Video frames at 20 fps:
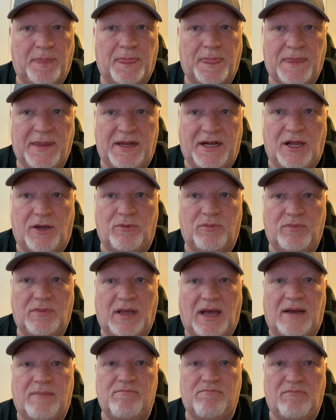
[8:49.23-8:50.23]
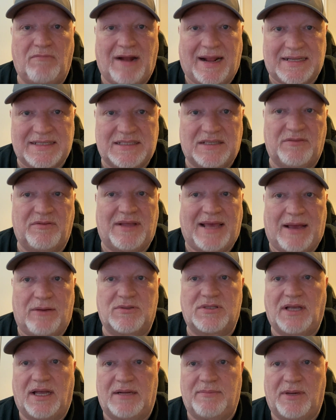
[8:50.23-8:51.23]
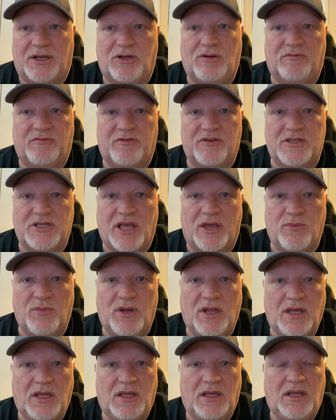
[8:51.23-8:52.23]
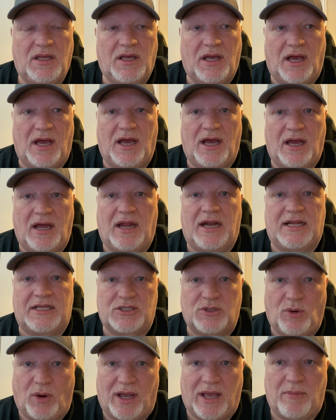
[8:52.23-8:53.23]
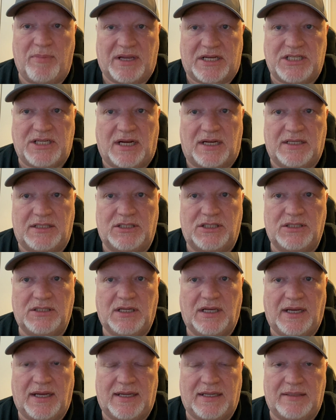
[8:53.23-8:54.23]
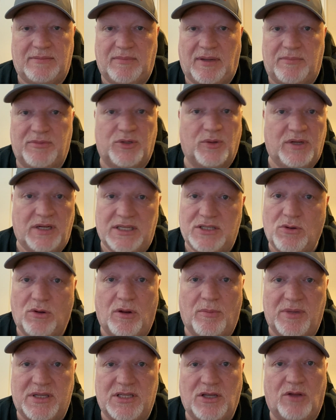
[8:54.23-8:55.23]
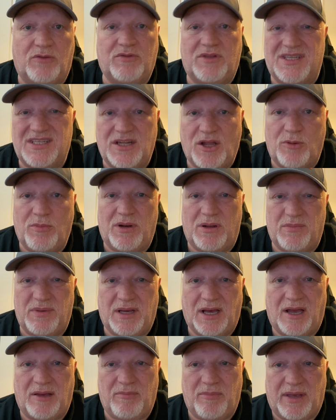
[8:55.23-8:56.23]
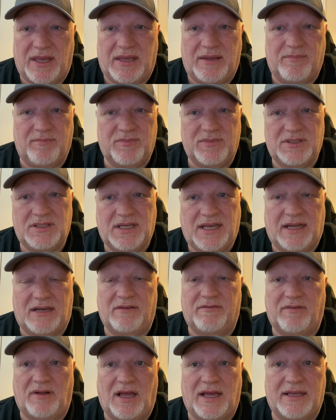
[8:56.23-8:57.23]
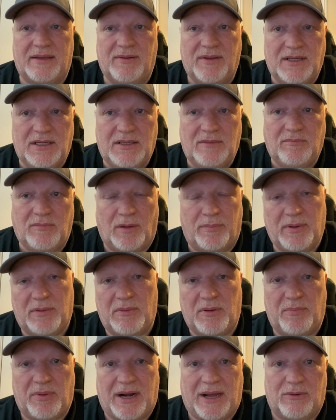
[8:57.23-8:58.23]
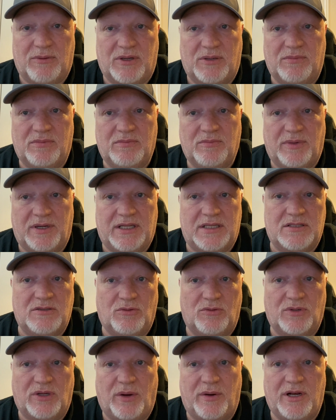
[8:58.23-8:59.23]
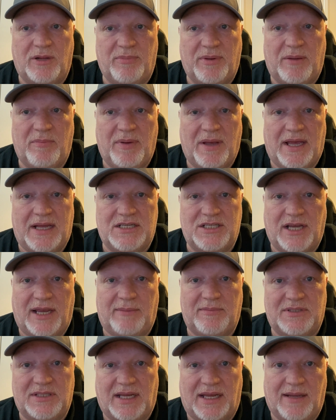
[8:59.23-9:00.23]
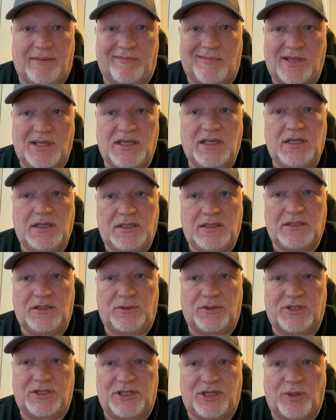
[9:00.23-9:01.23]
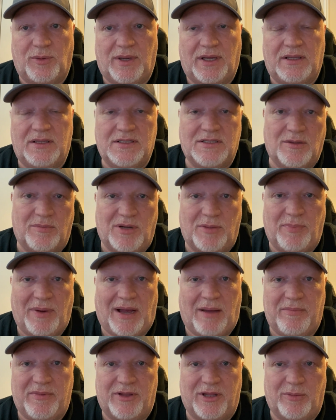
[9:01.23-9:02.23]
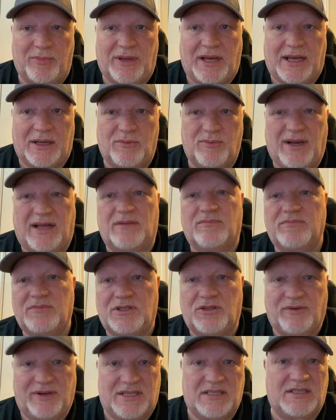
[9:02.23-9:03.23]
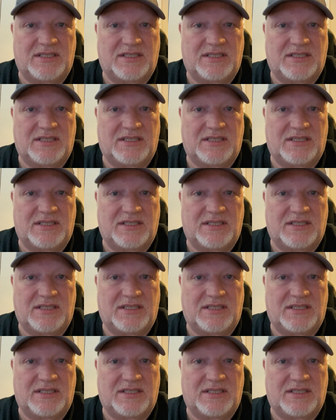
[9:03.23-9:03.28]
You know, I'm massively outside my comfort zone, and it's quite a big challenge. And I'm doing this all on my top. There's nobody behind me kind of like mopping my brow when it's all going a bit pear-shaped, saying you can do it. There's nobody patting me on the back. Well, there is.